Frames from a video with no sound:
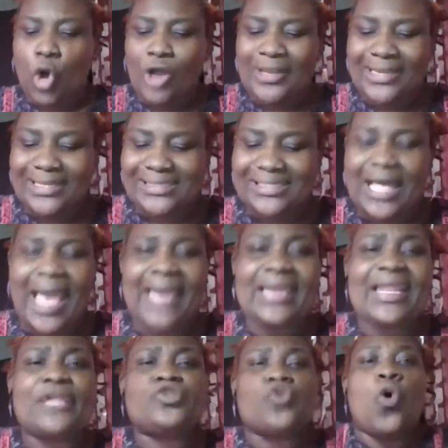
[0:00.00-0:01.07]
own
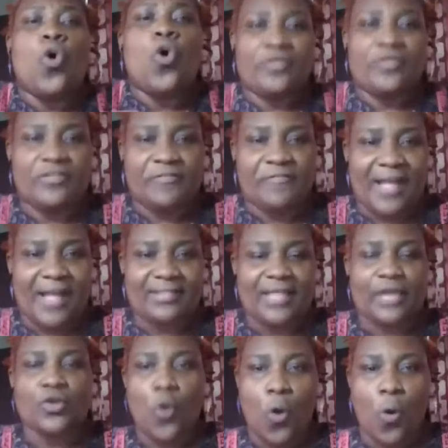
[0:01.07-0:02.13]
the fact
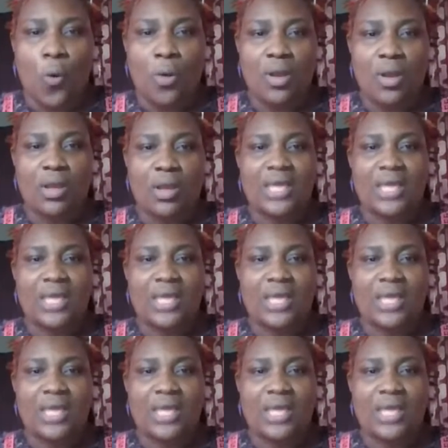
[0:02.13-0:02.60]
that, oh,